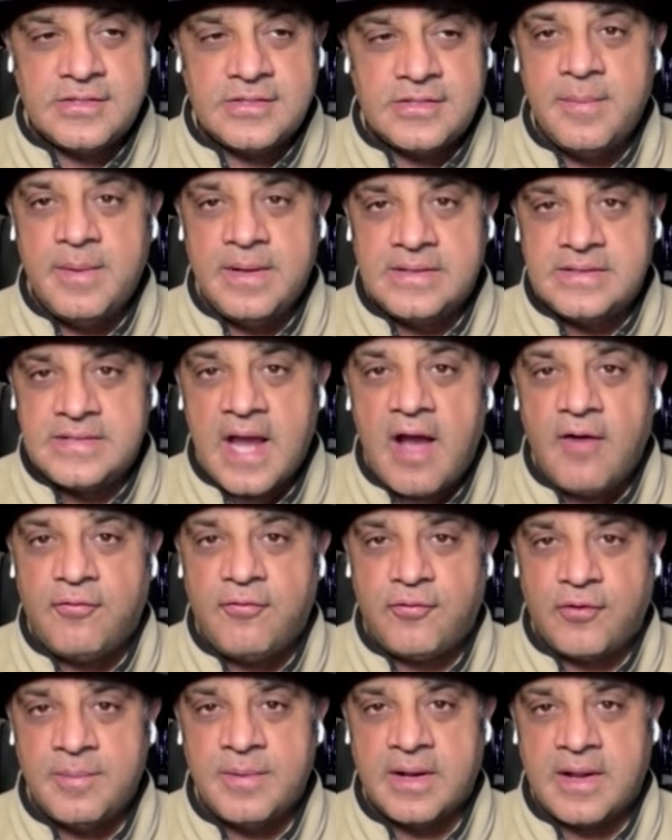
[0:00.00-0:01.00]
it's going to be
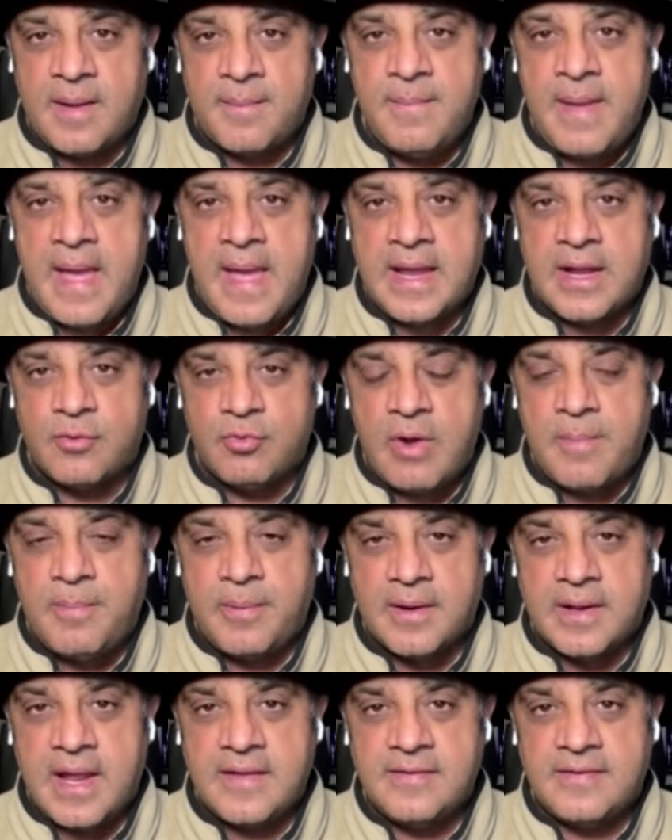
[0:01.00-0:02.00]
tough for him to come back and
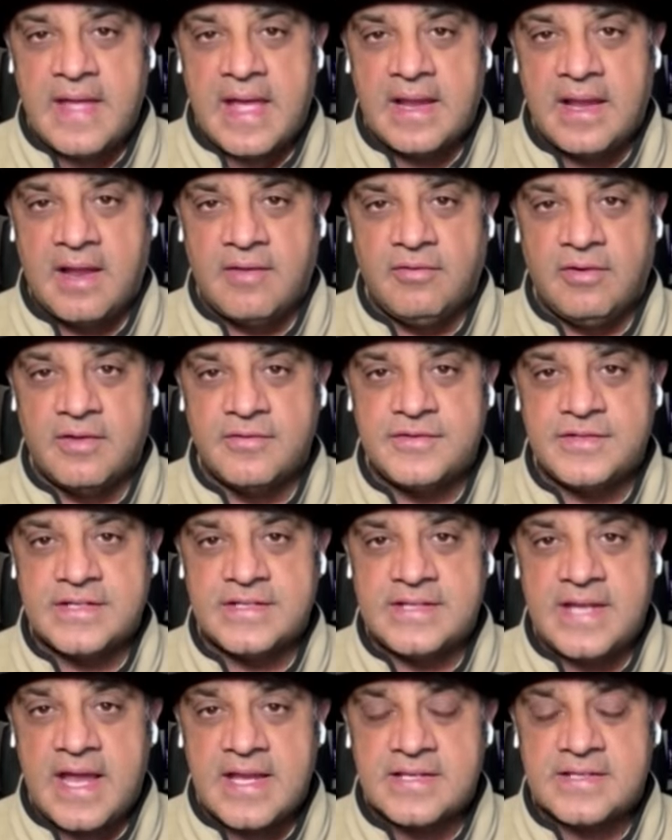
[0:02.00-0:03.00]
replicate that level of
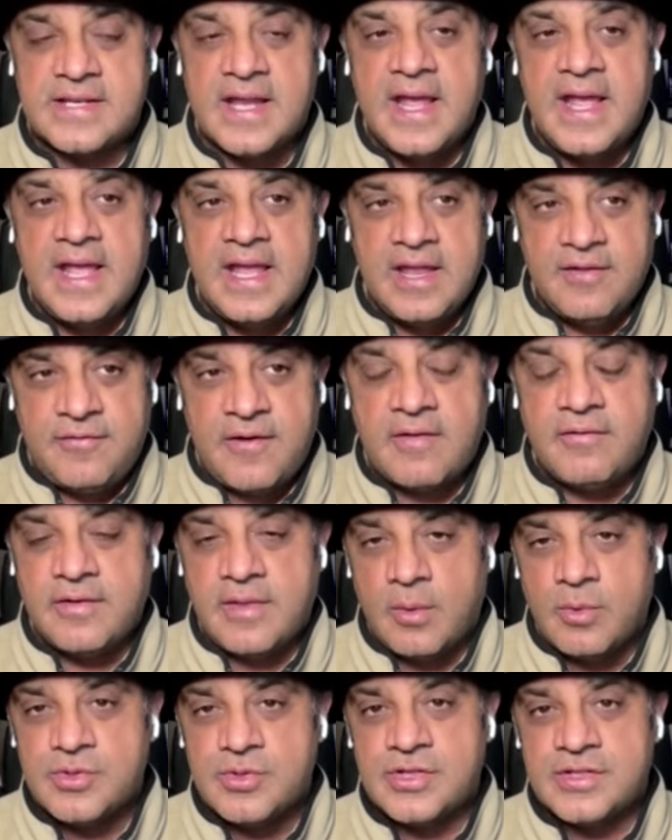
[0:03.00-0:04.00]
success if
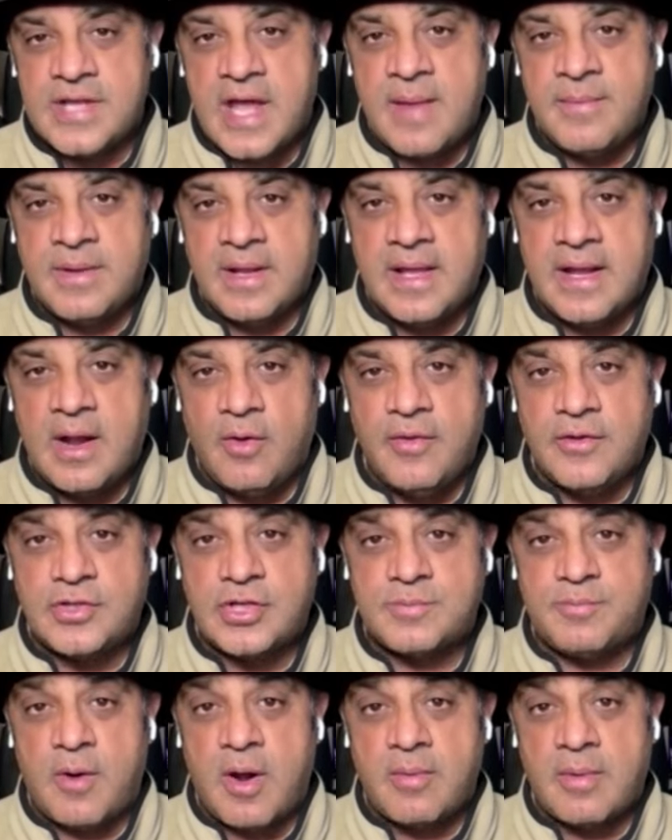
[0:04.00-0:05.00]
ever there was a time to get out.
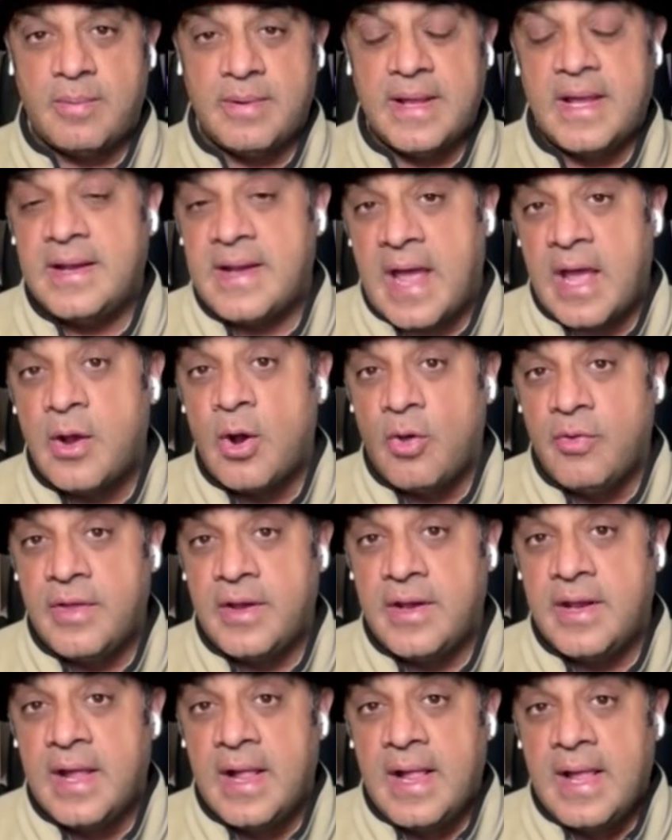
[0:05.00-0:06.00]
This is probably it. And I
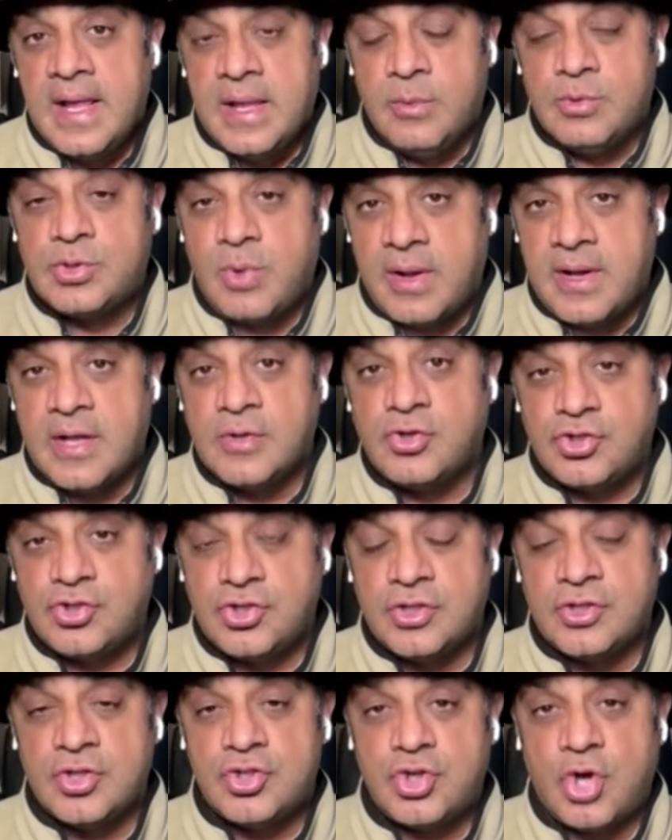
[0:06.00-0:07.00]
know that he was quite
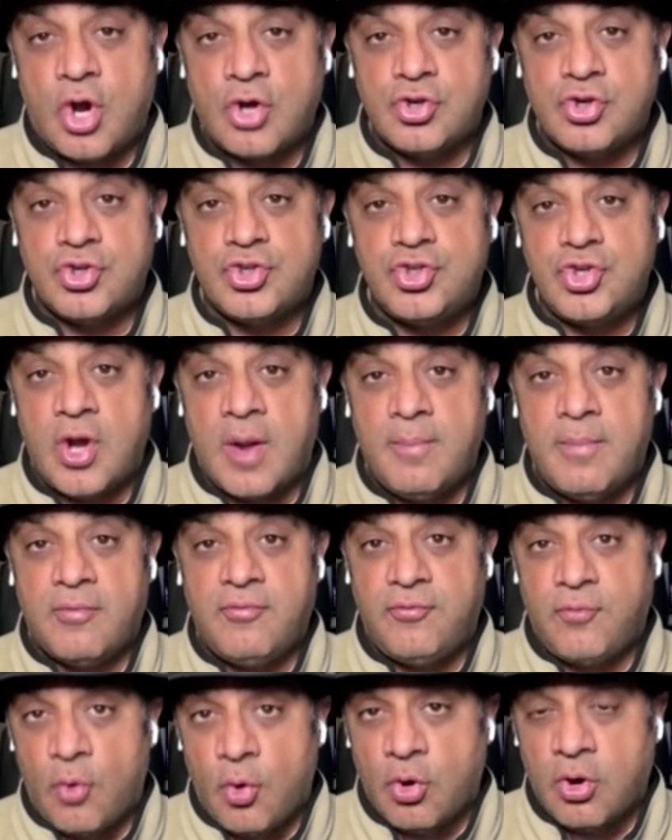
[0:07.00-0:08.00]
interested in the Chargers job
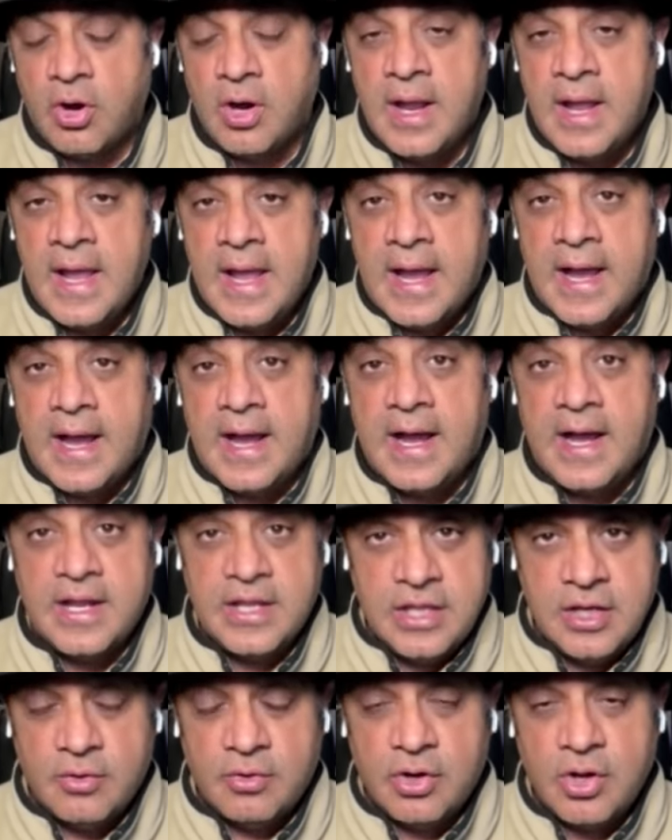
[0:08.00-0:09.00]
before
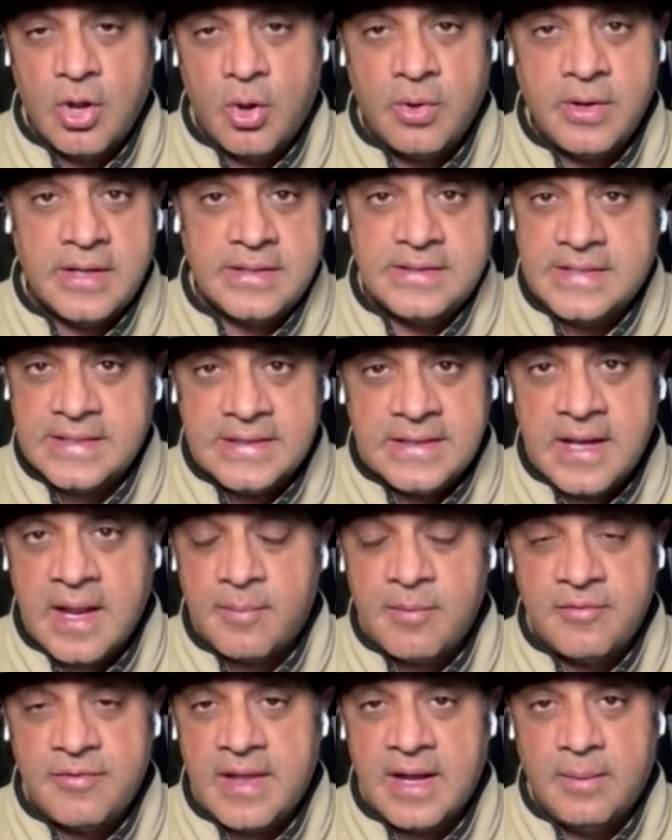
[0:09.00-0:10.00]
a year ago, and it didn't
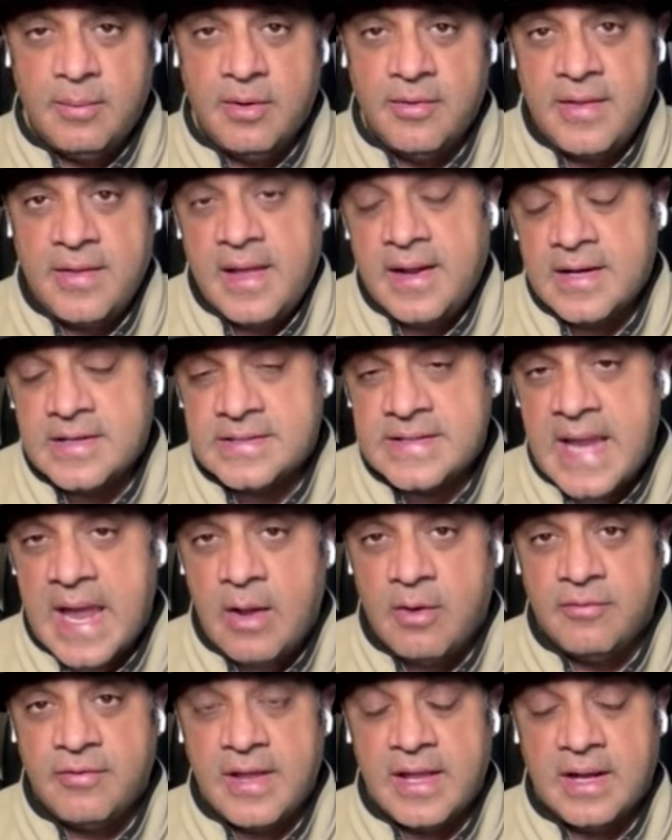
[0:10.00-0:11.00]
come available then. It's
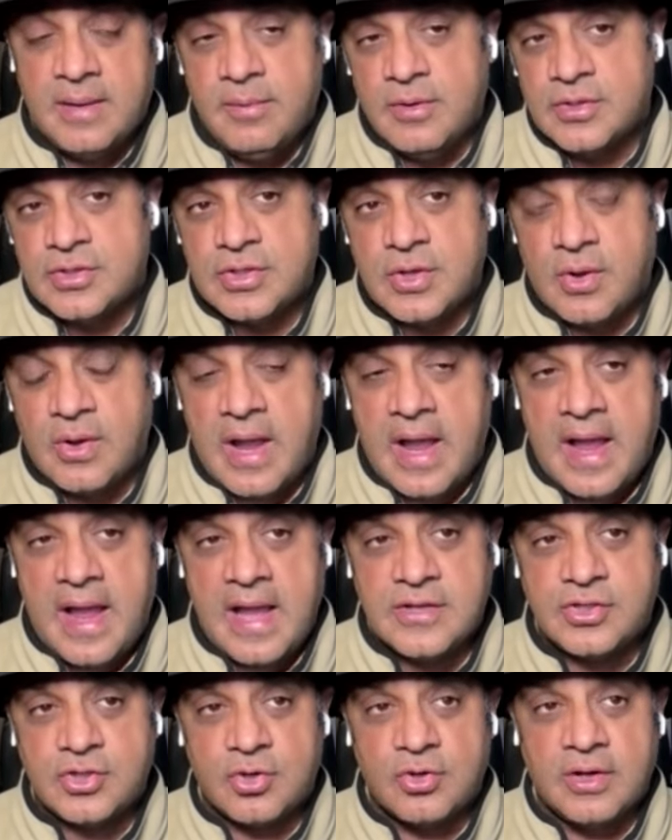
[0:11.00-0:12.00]
now available. So
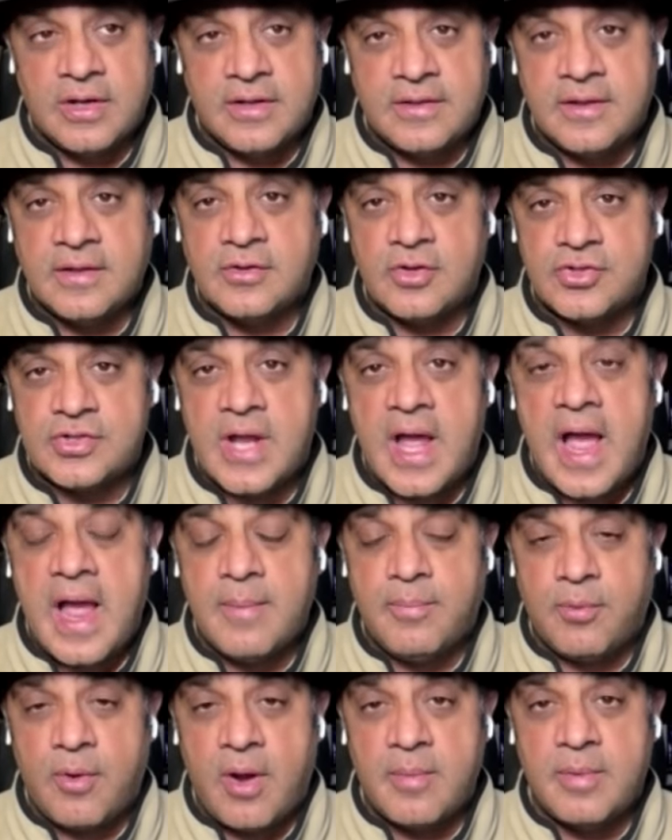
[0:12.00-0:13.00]
I certainly think there's a
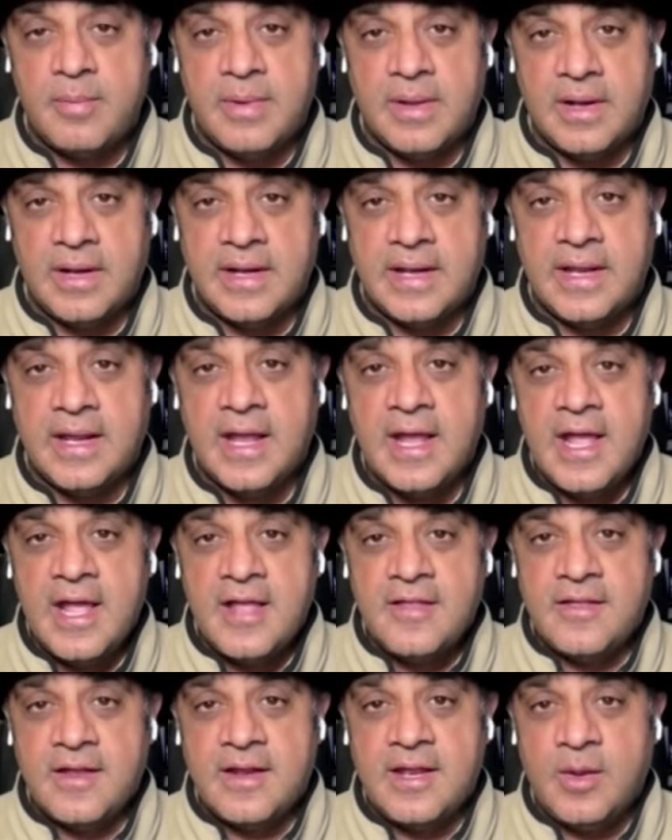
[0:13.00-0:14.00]
high probability
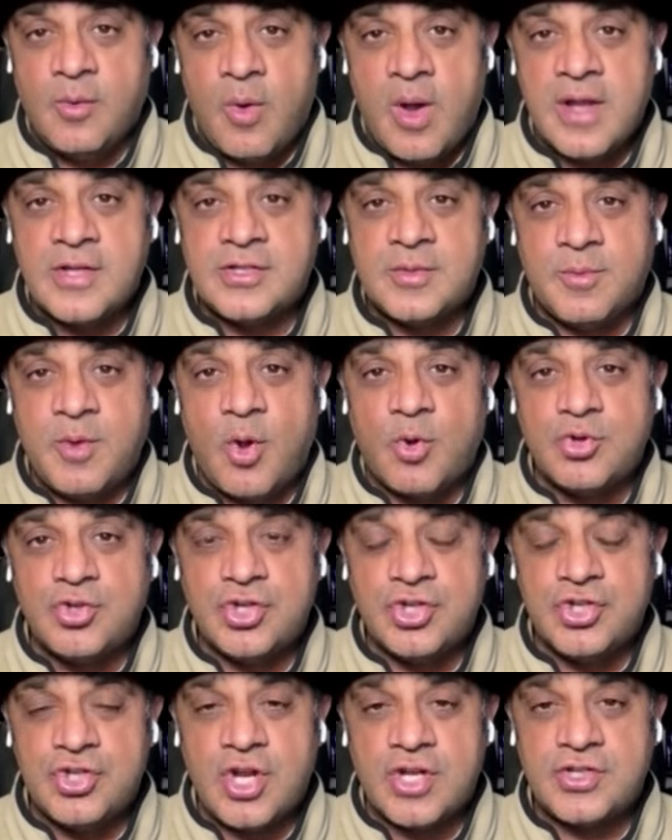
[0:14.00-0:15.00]
that he winds up
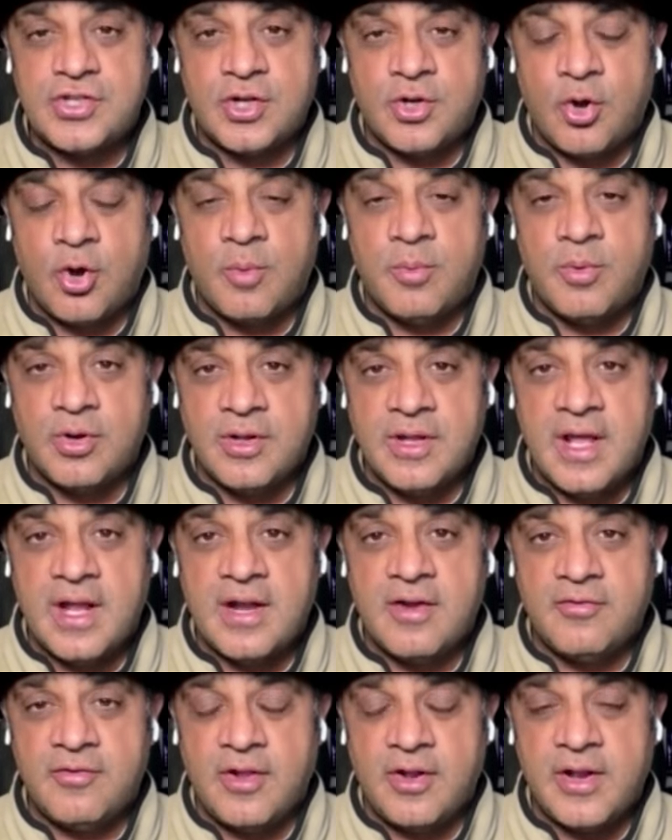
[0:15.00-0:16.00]
coaching Justin Herbert
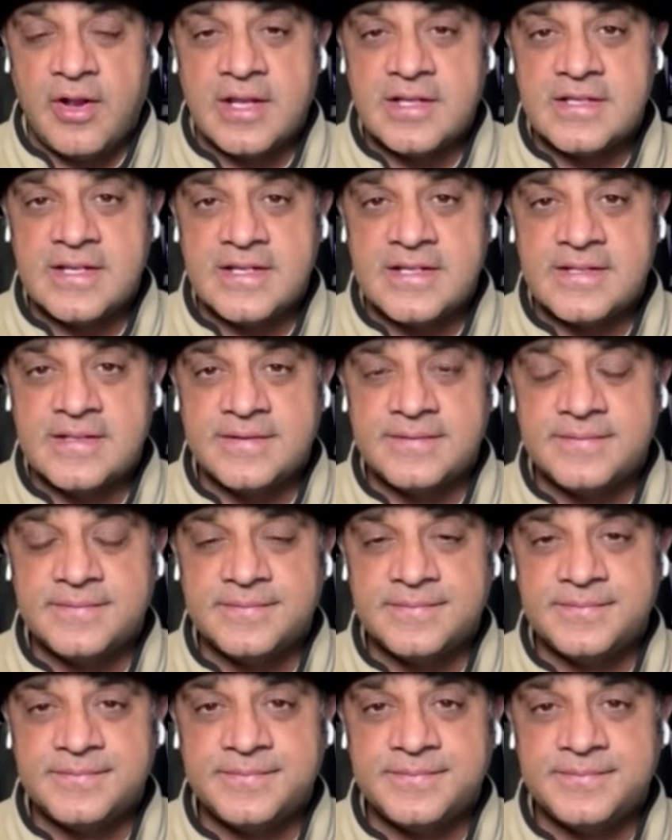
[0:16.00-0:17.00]
in the NFL next season.
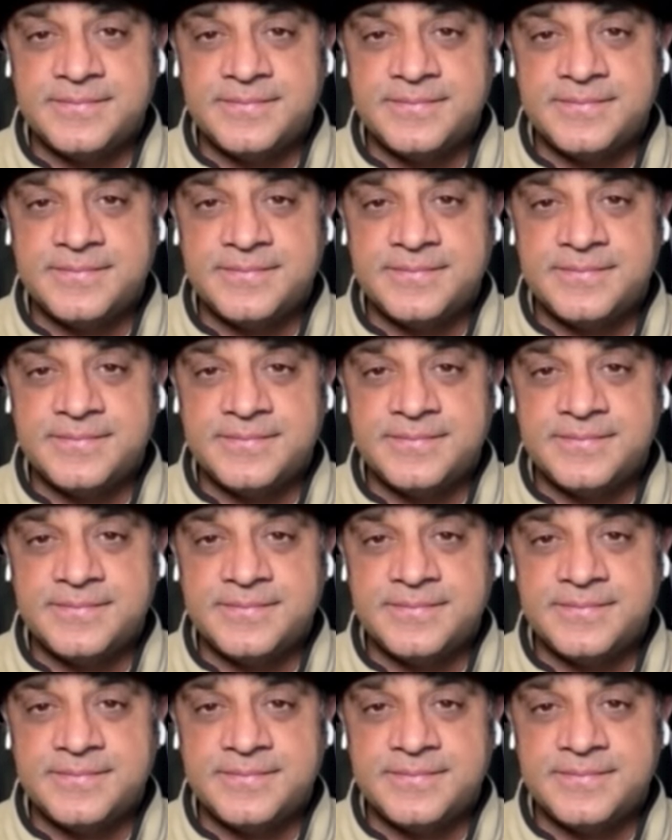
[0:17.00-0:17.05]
